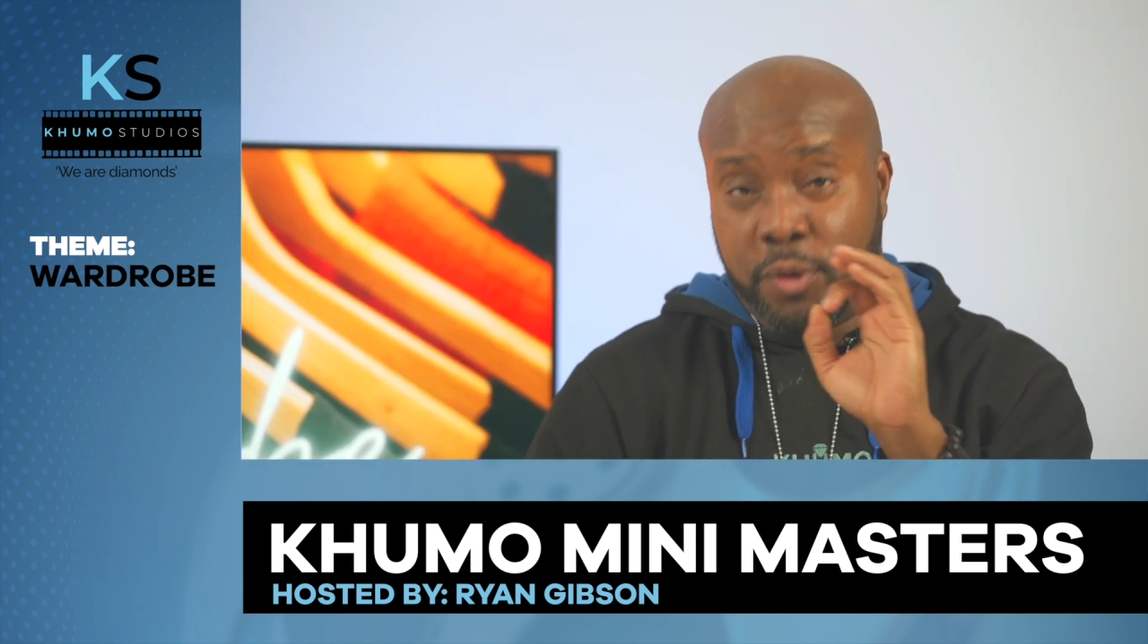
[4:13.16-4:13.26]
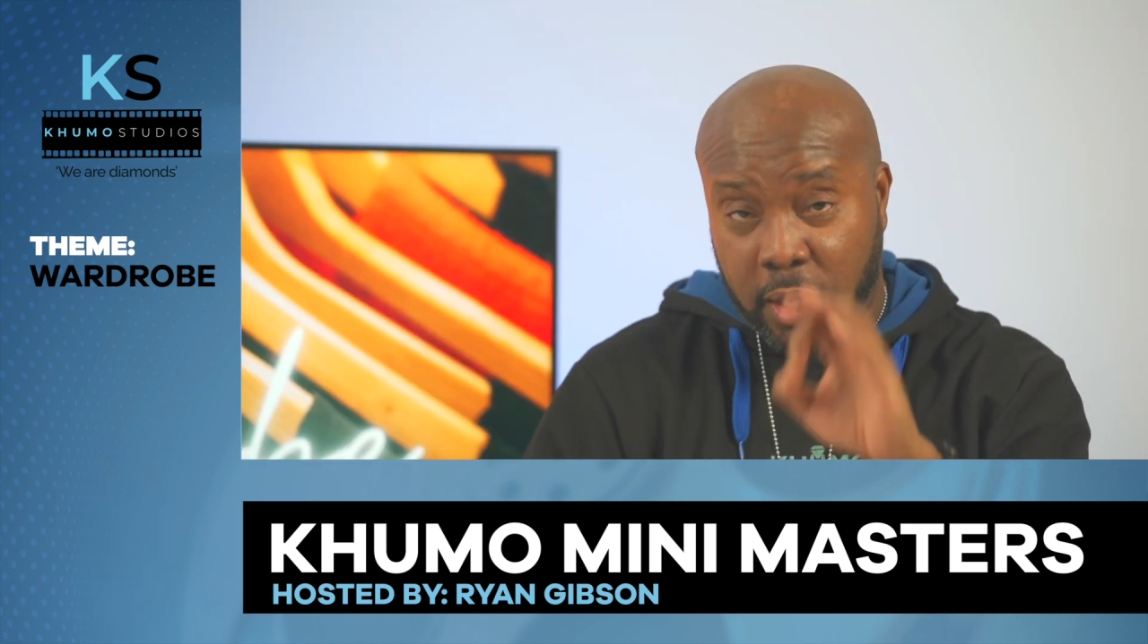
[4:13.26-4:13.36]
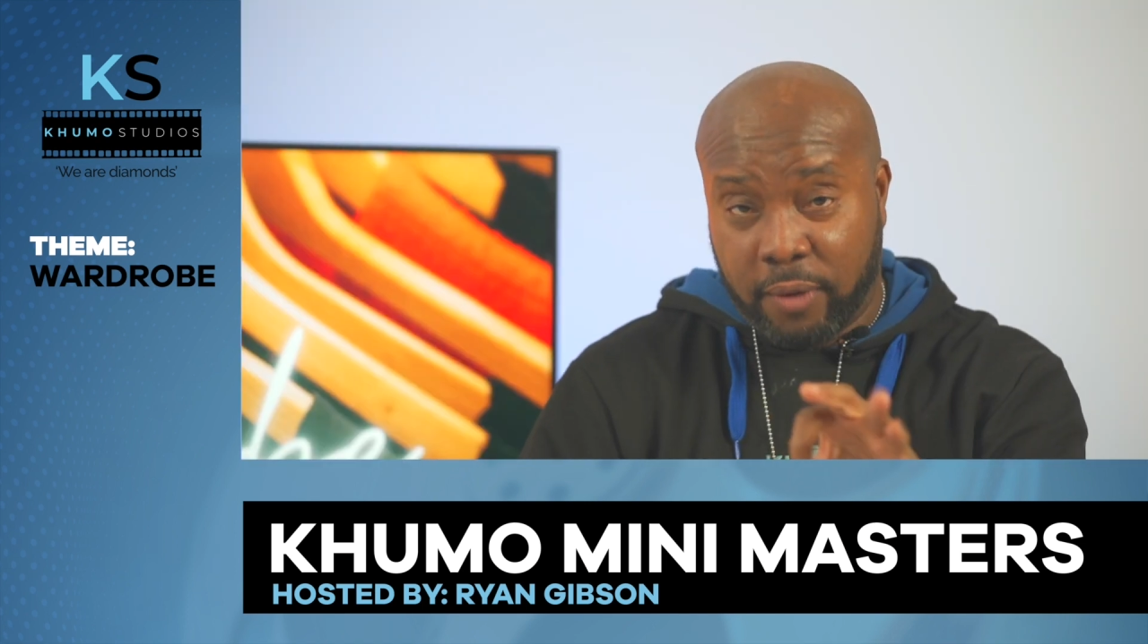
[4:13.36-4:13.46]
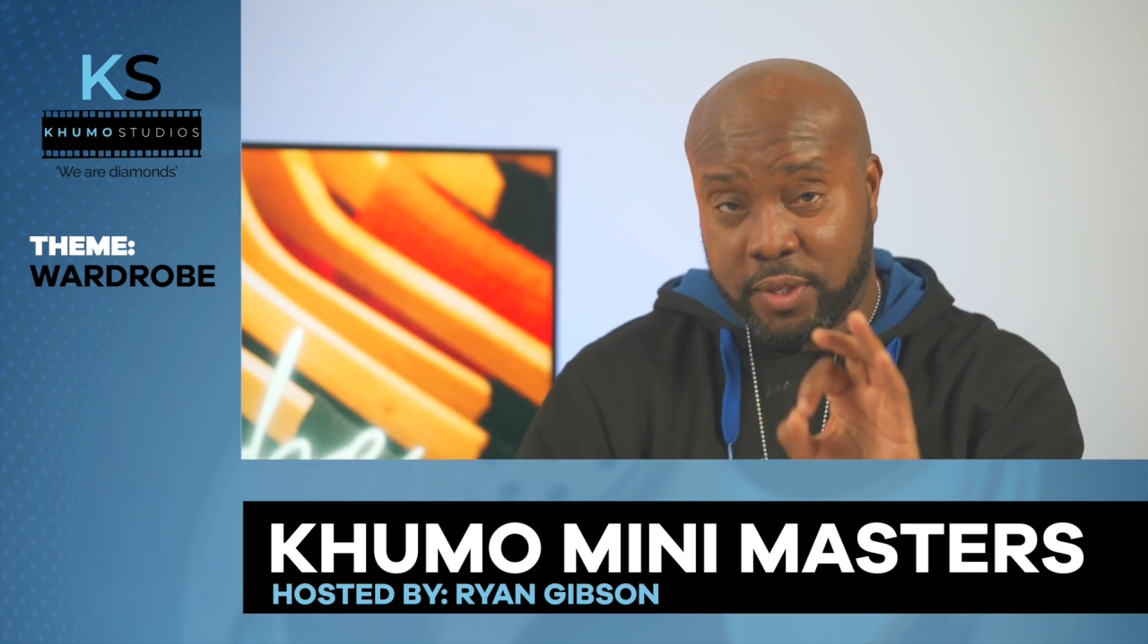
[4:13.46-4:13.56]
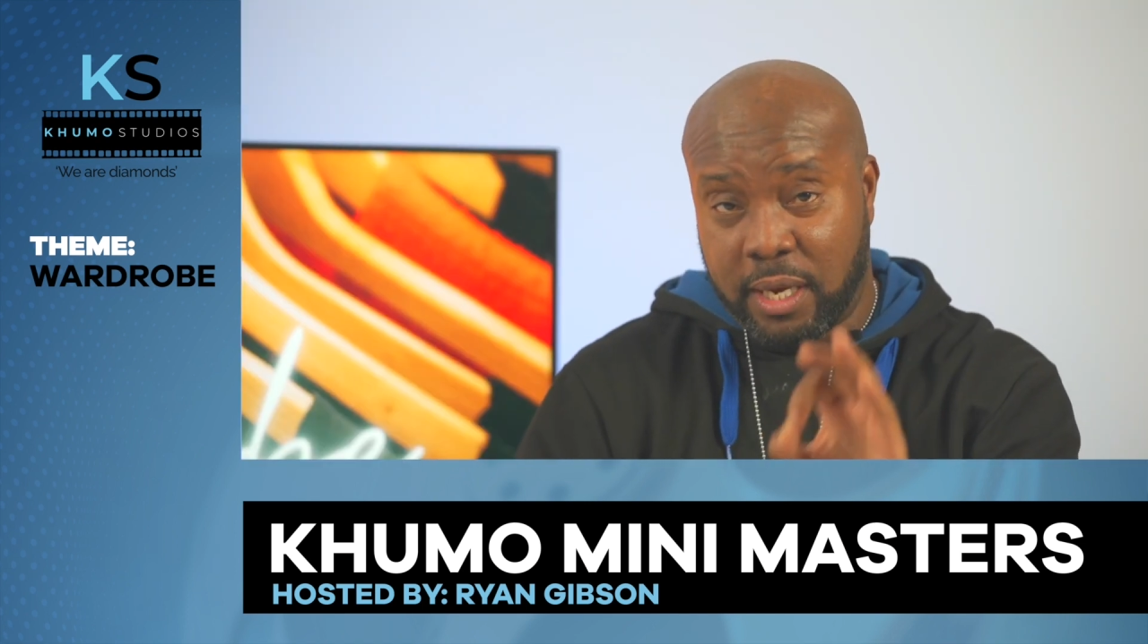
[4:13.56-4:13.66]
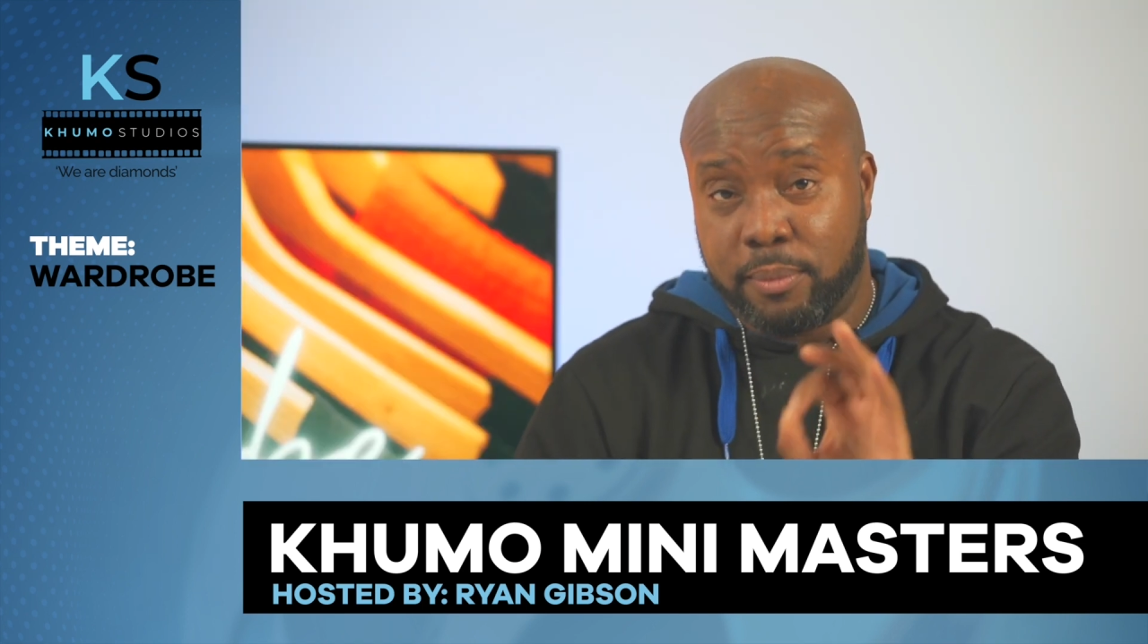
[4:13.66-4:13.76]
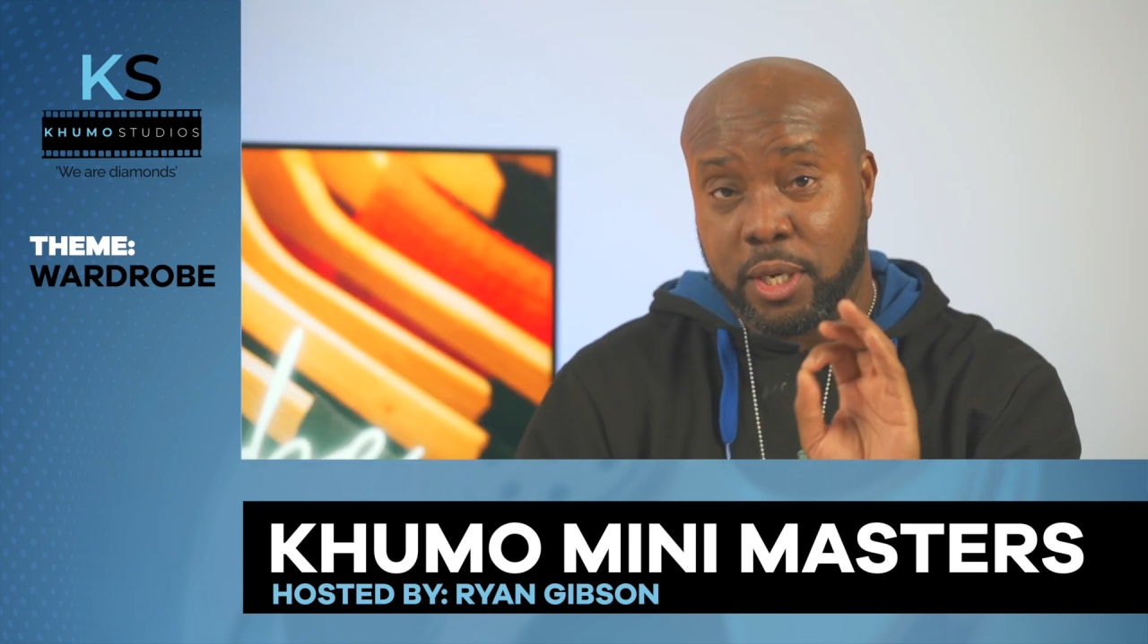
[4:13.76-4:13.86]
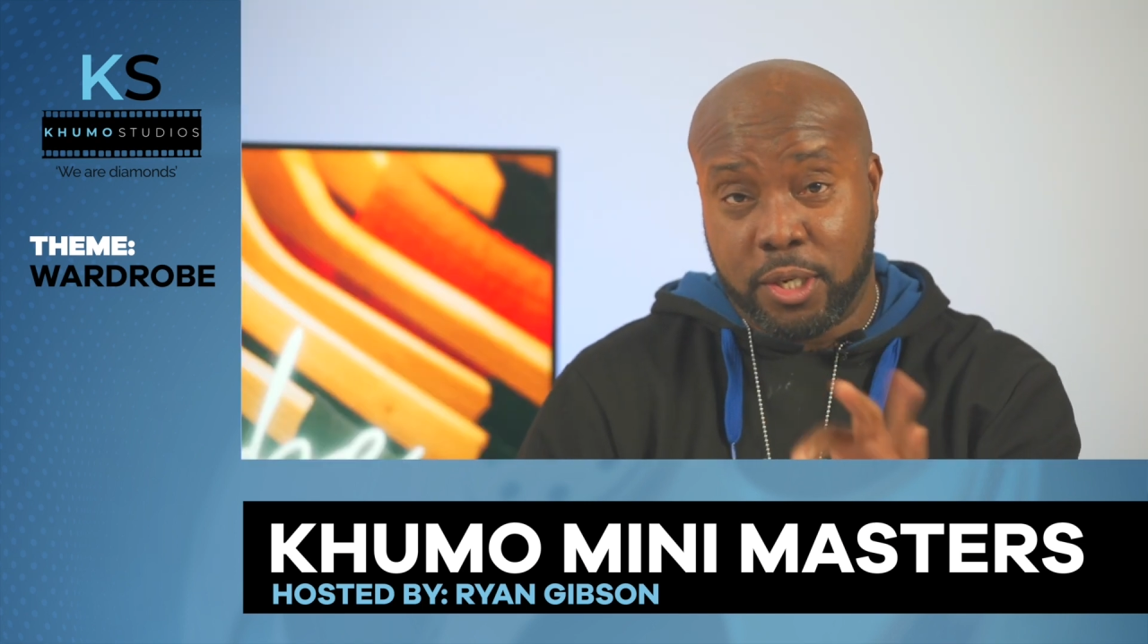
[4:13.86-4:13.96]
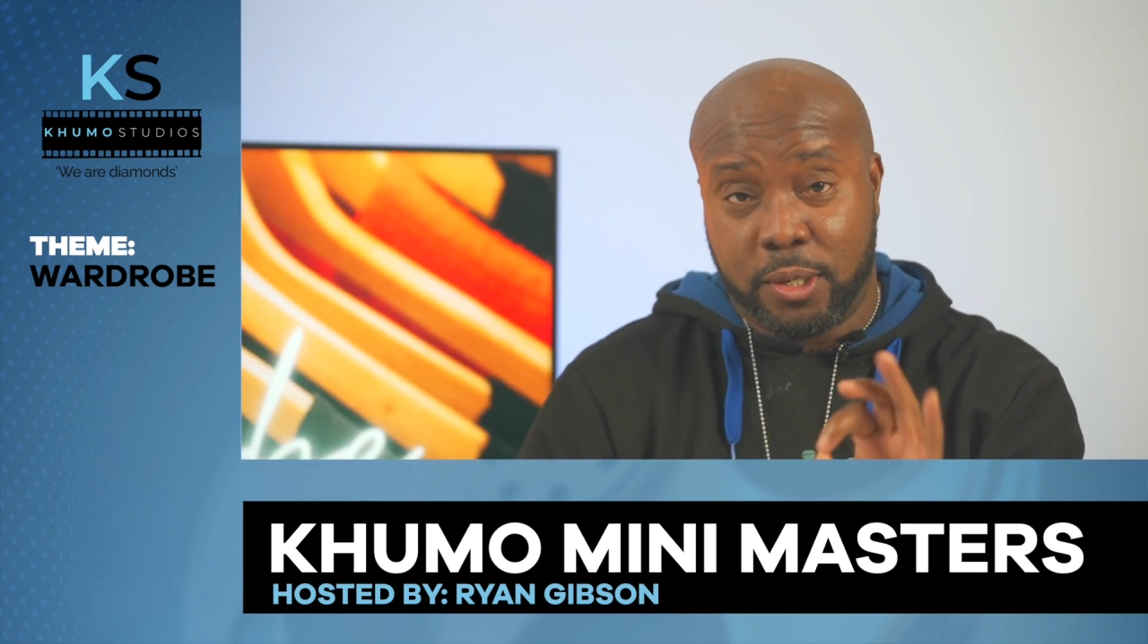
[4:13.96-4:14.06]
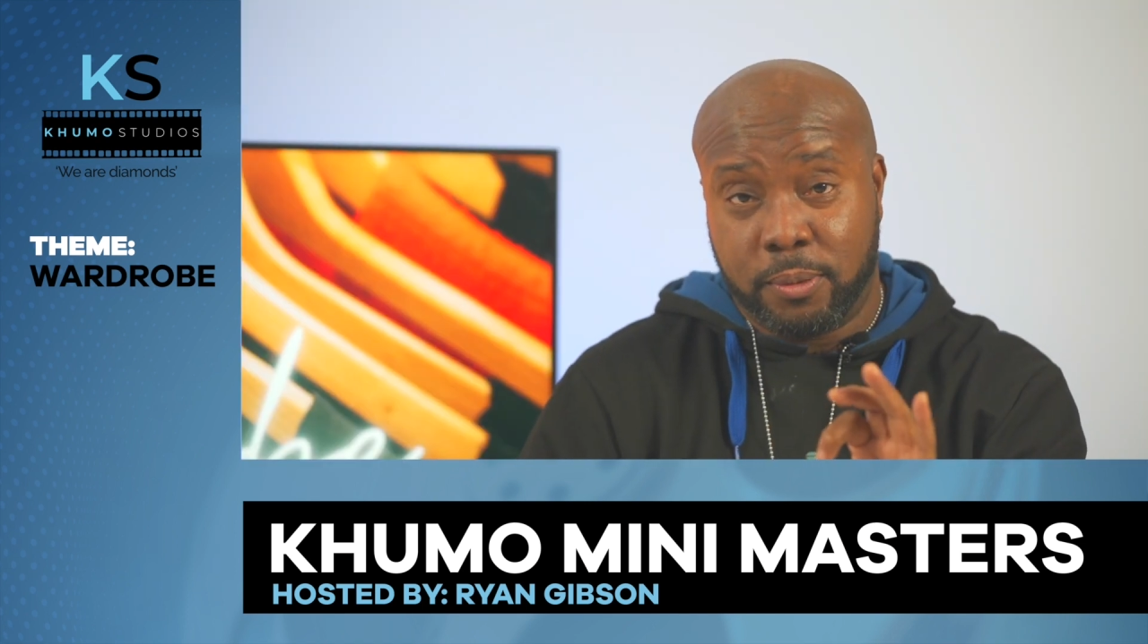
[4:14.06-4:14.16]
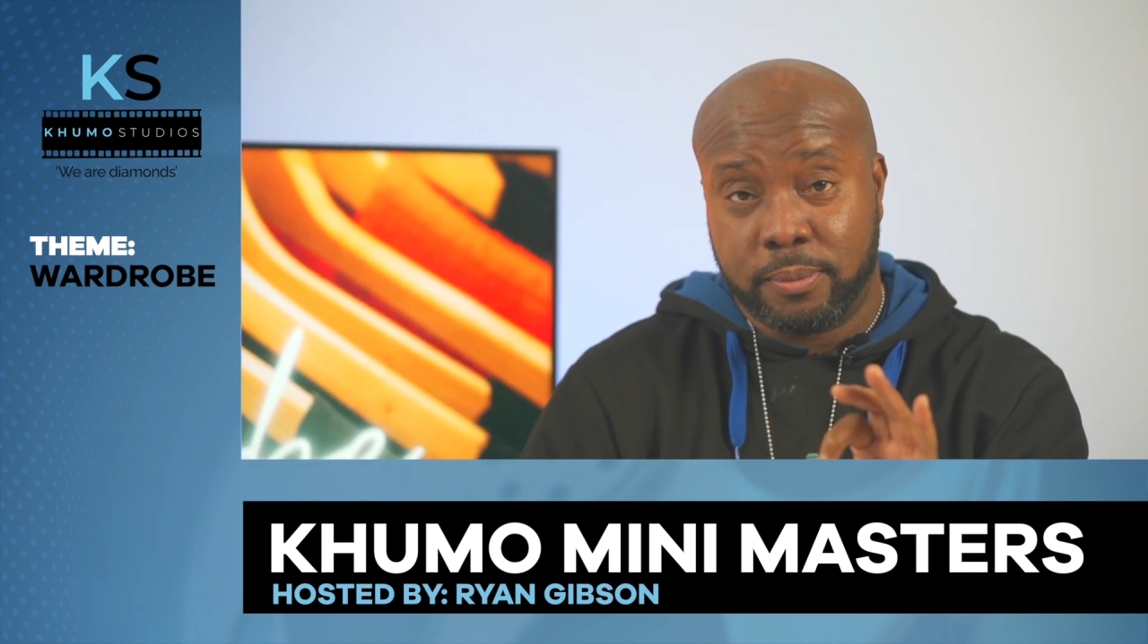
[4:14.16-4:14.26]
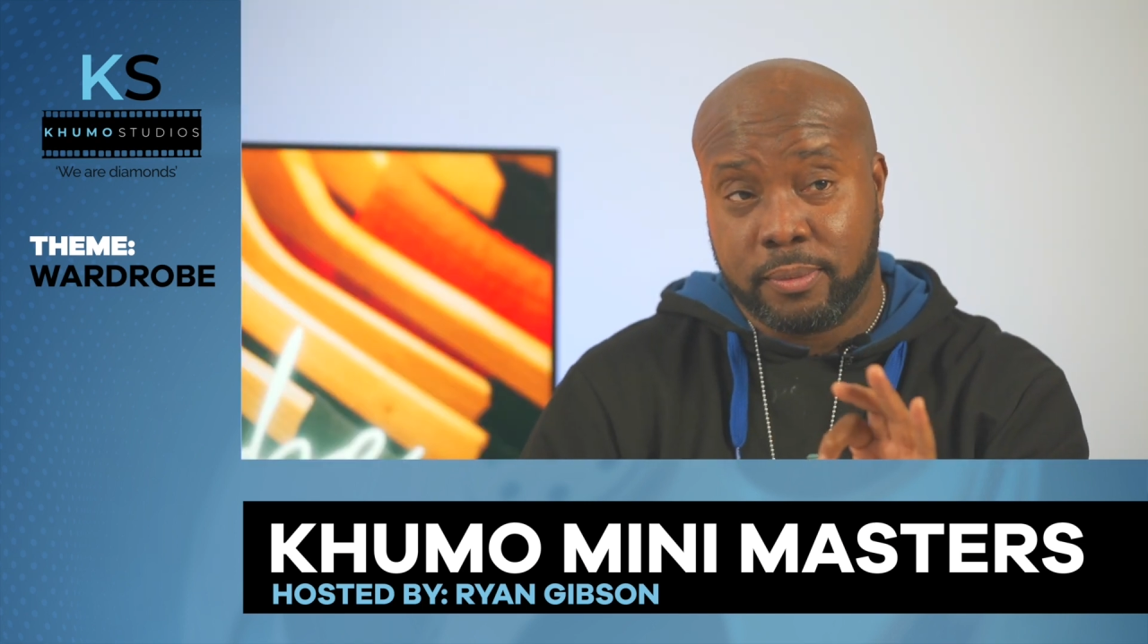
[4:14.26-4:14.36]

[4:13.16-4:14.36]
you're looking for something to do,